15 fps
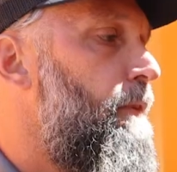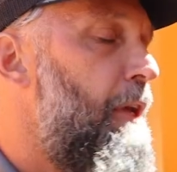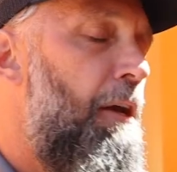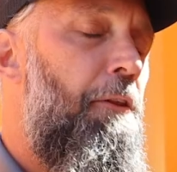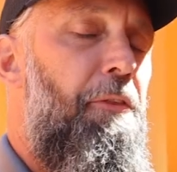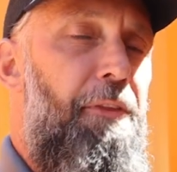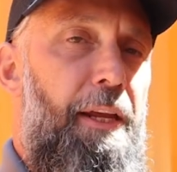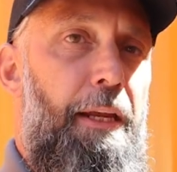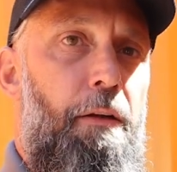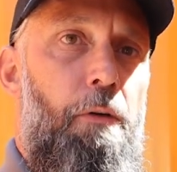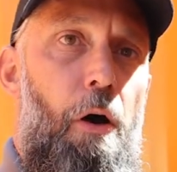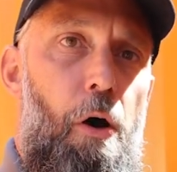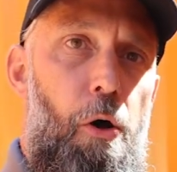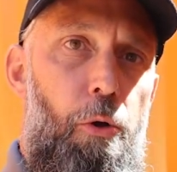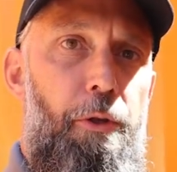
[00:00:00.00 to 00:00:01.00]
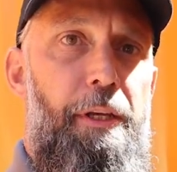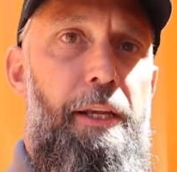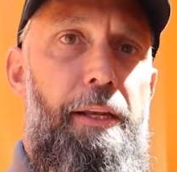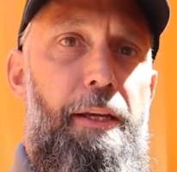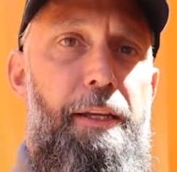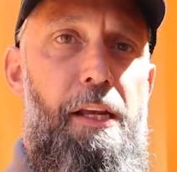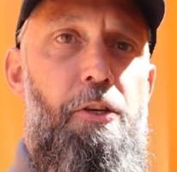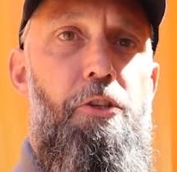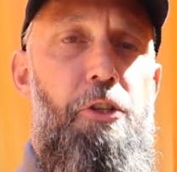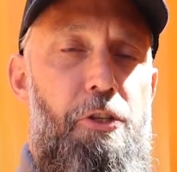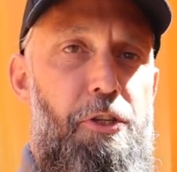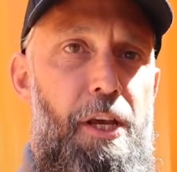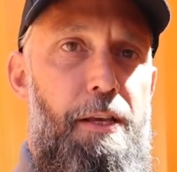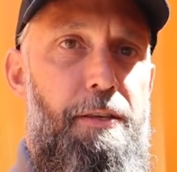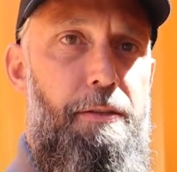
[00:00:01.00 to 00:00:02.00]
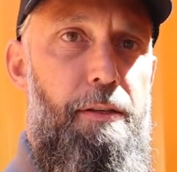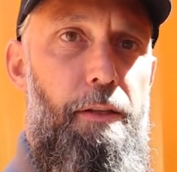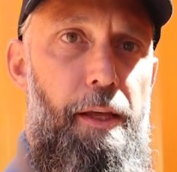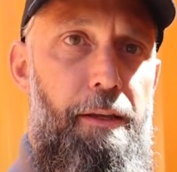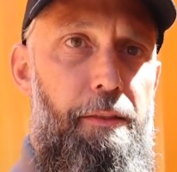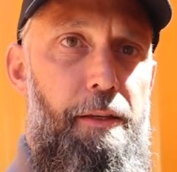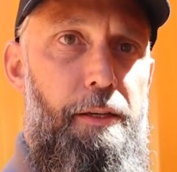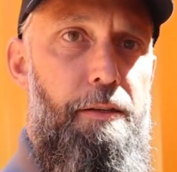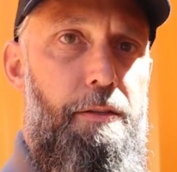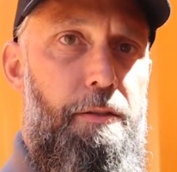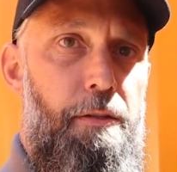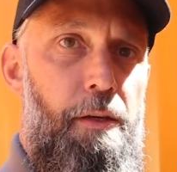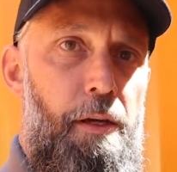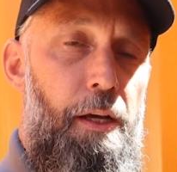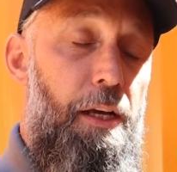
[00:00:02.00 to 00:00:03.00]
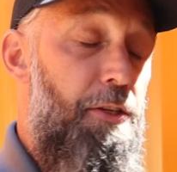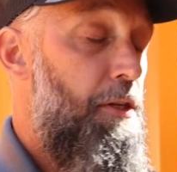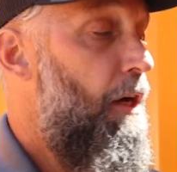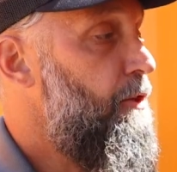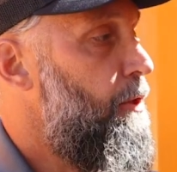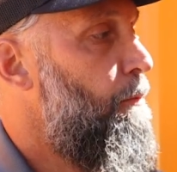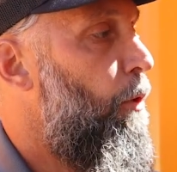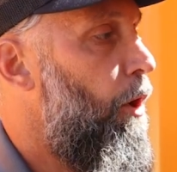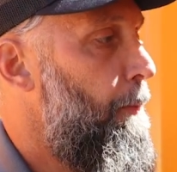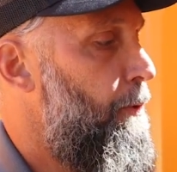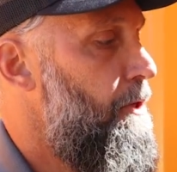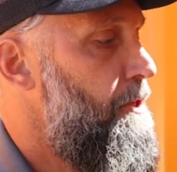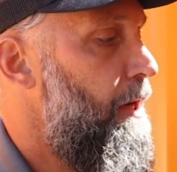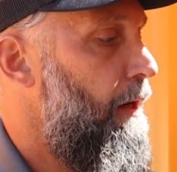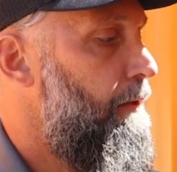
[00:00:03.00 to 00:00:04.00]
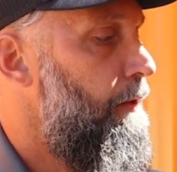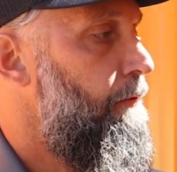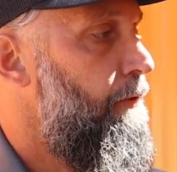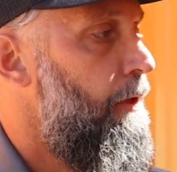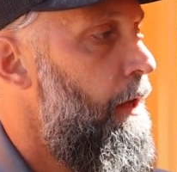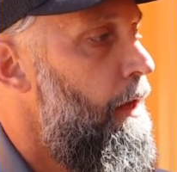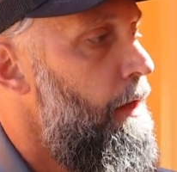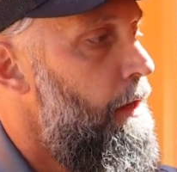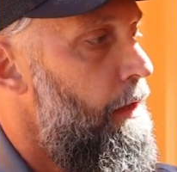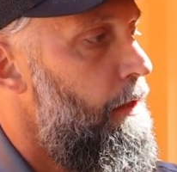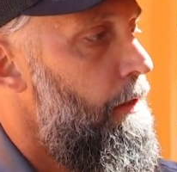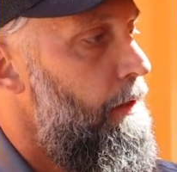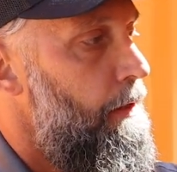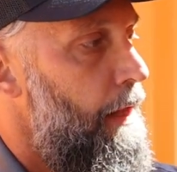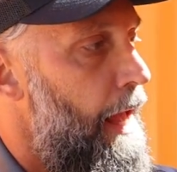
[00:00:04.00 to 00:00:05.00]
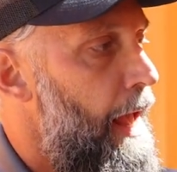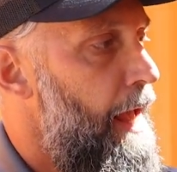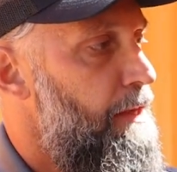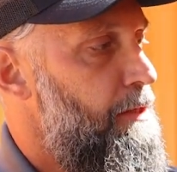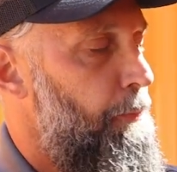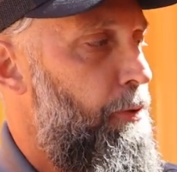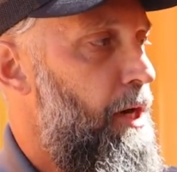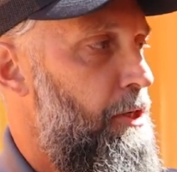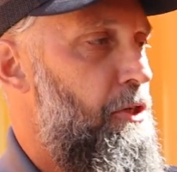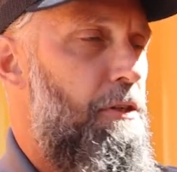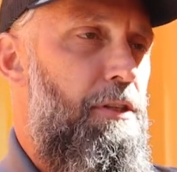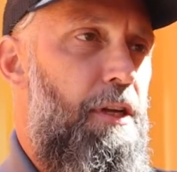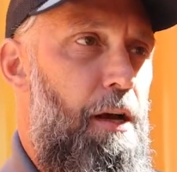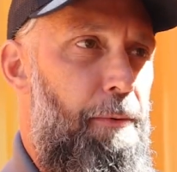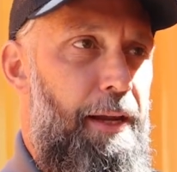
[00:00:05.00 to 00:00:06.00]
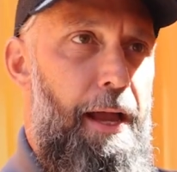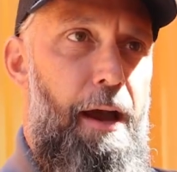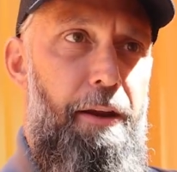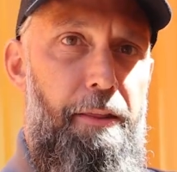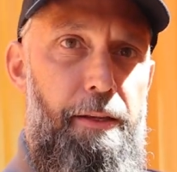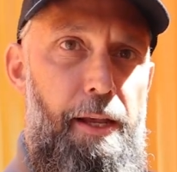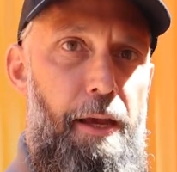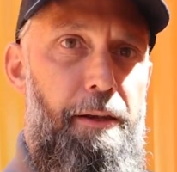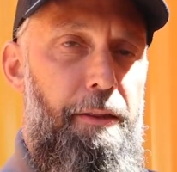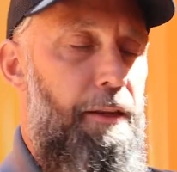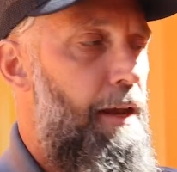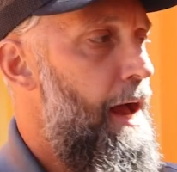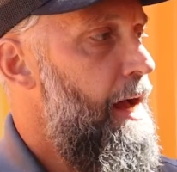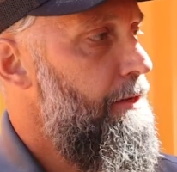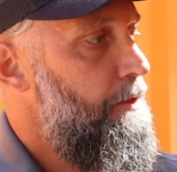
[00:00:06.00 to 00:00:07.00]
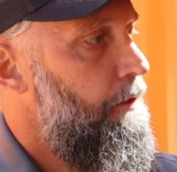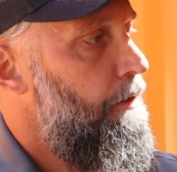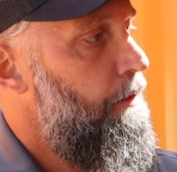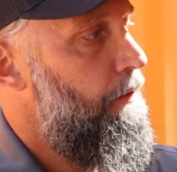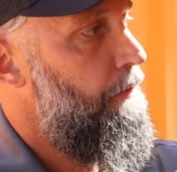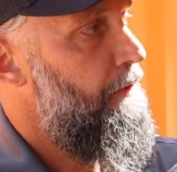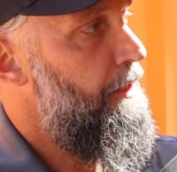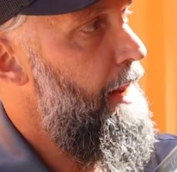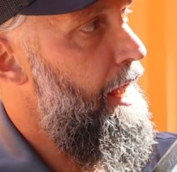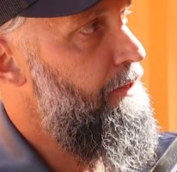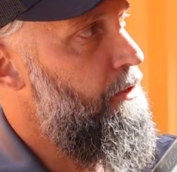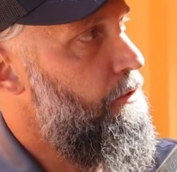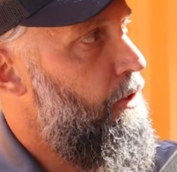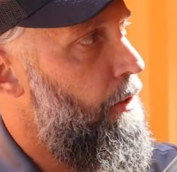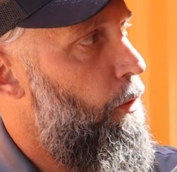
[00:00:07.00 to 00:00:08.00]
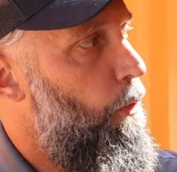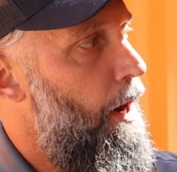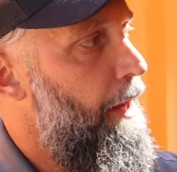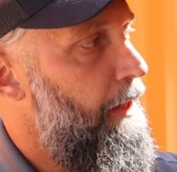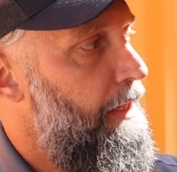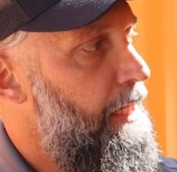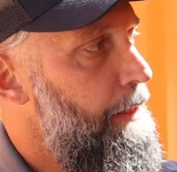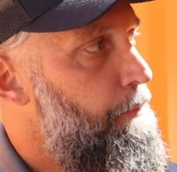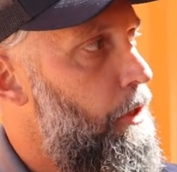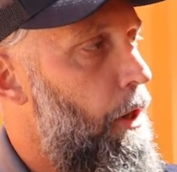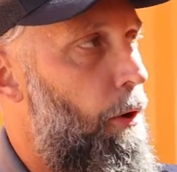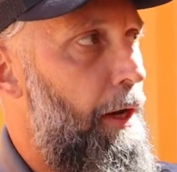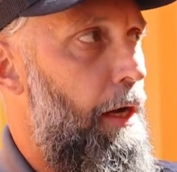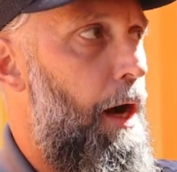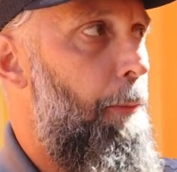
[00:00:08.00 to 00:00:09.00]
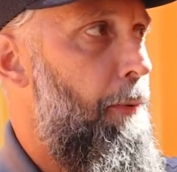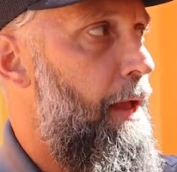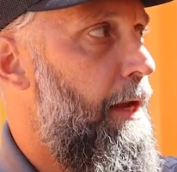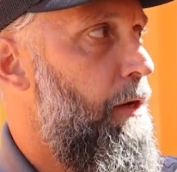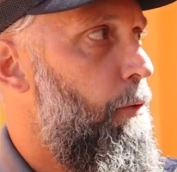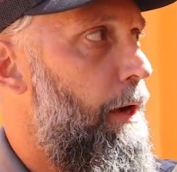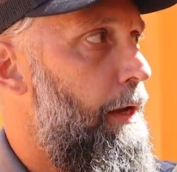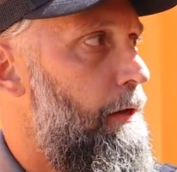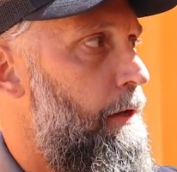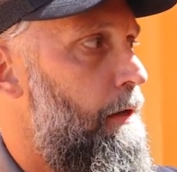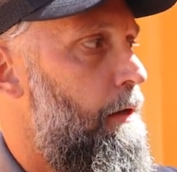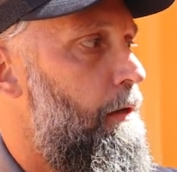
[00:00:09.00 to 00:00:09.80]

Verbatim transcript: The other thing, holding it against your chest like this is also more productive. As the pressure is coming out of the end of the nozzle, the nozzle is going to want to keep going up anyway.